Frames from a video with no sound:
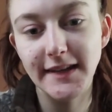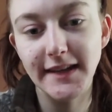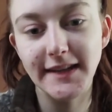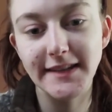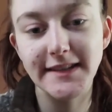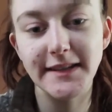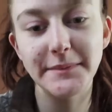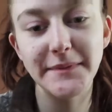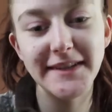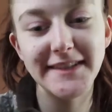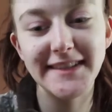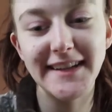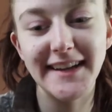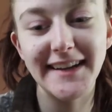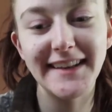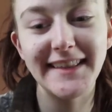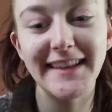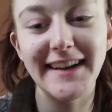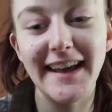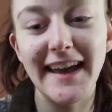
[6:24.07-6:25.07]
because I'm
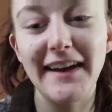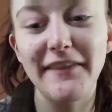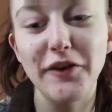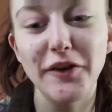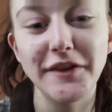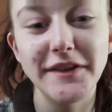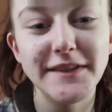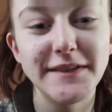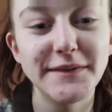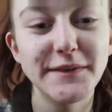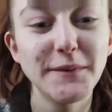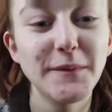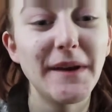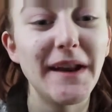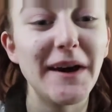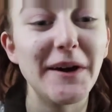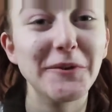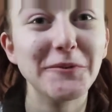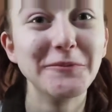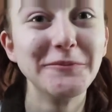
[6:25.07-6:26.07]
excited that I have all this food
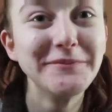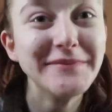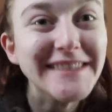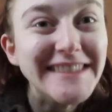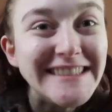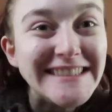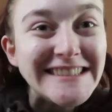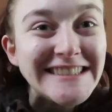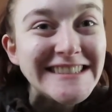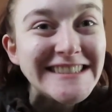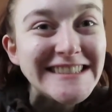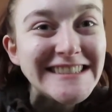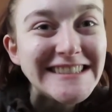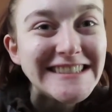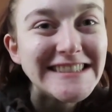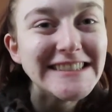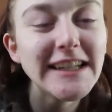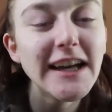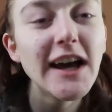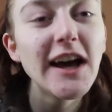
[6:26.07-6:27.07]
now.
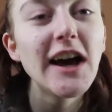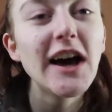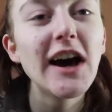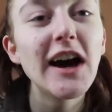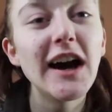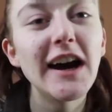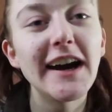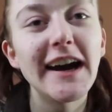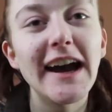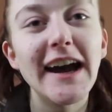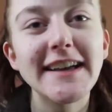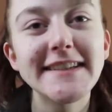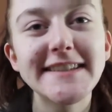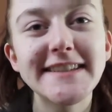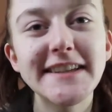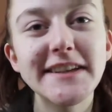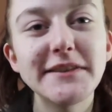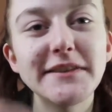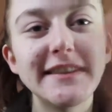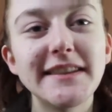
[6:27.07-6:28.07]
Alright, I'll
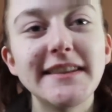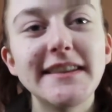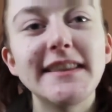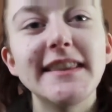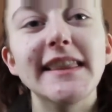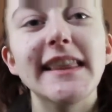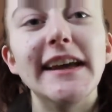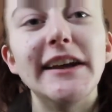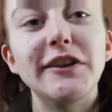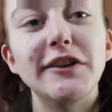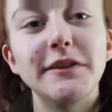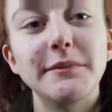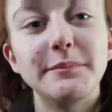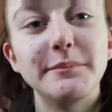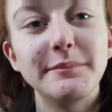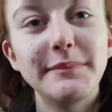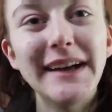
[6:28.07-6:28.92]
see you later.